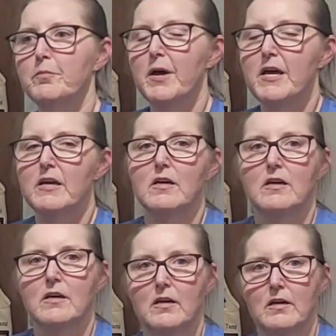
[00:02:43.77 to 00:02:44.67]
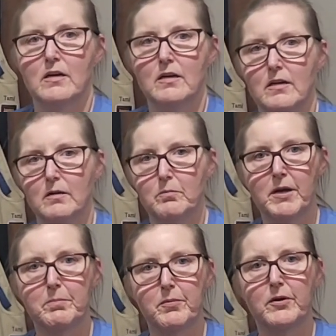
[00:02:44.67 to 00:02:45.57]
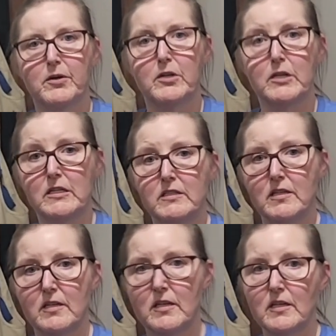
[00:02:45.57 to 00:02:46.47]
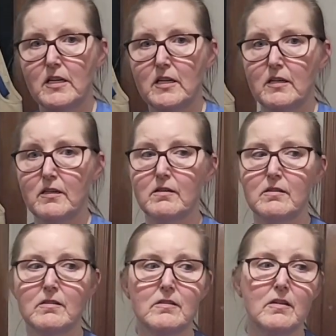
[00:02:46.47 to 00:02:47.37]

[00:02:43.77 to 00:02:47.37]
bacon and peppers and onions.